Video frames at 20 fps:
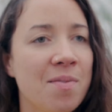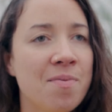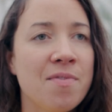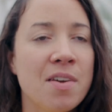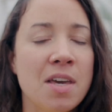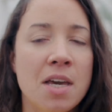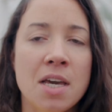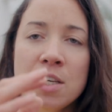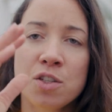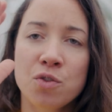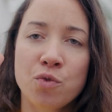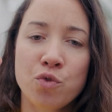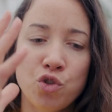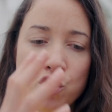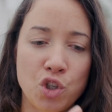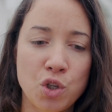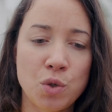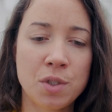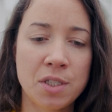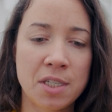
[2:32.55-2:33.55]
inverse
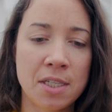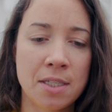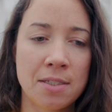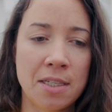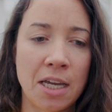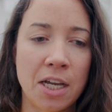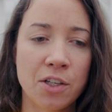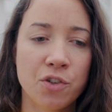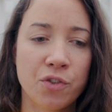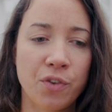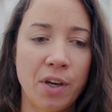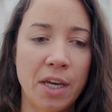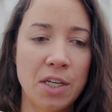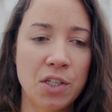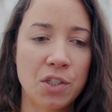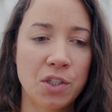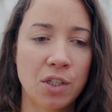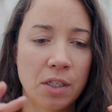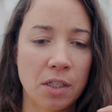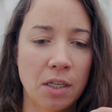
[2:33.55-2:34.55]
reduces
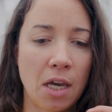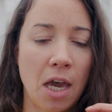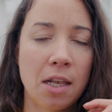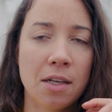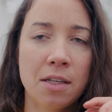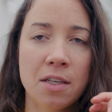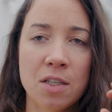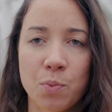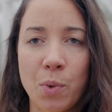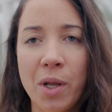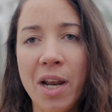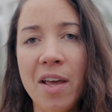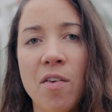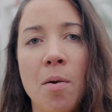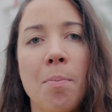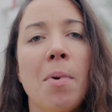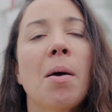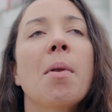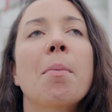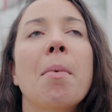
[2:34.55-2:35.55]
saturation, colors,
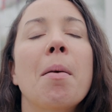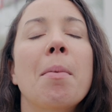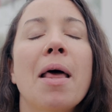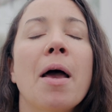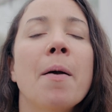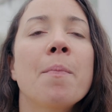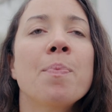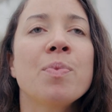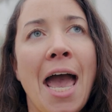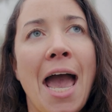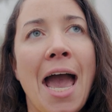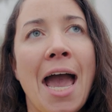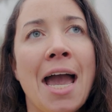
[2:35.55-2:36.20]
whatever, blah, blah, blah, blah,